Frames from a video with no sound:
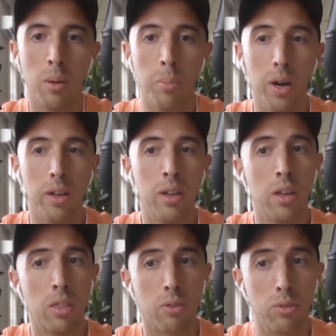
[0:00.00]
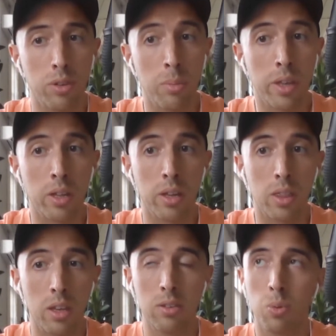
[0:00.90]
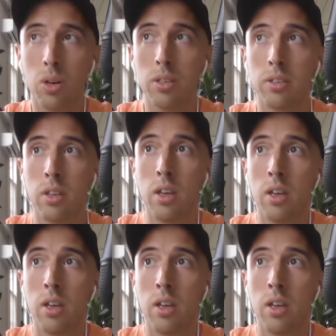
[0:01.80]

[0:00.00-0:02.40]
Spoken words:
But through something like this, where it's